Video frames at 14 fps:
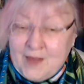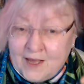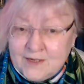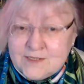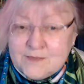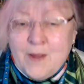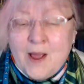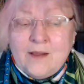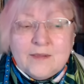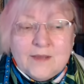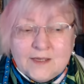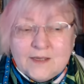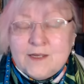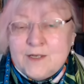That is my
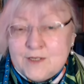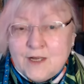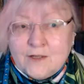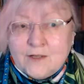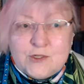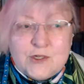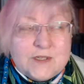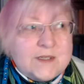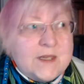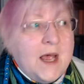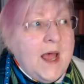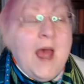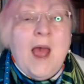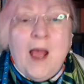little
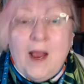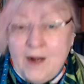indulgence.